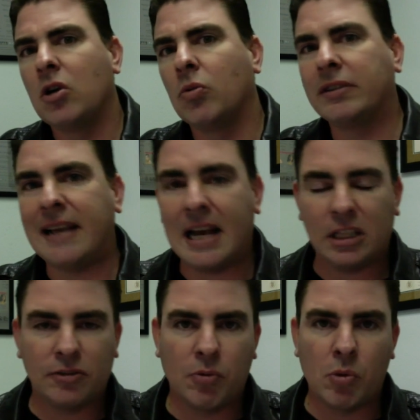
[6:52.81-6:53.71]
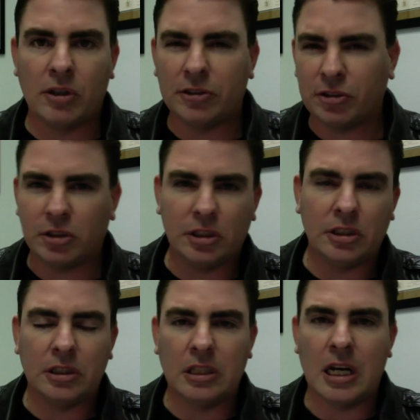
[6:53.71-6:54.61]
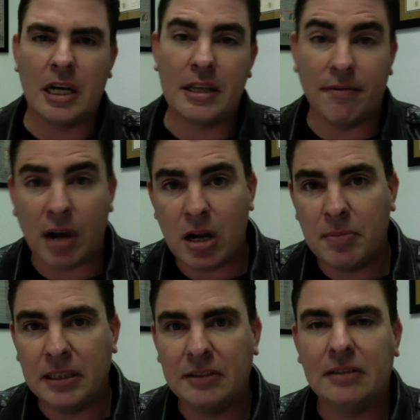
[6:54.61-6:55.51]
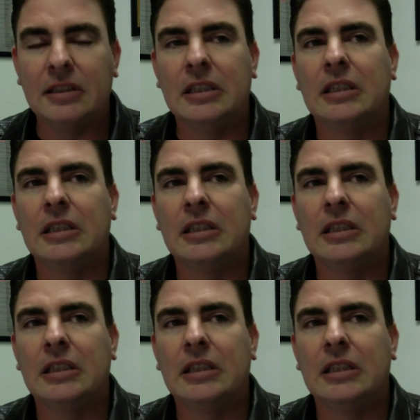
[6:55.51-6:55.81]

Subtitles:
what to ask for in certain environments.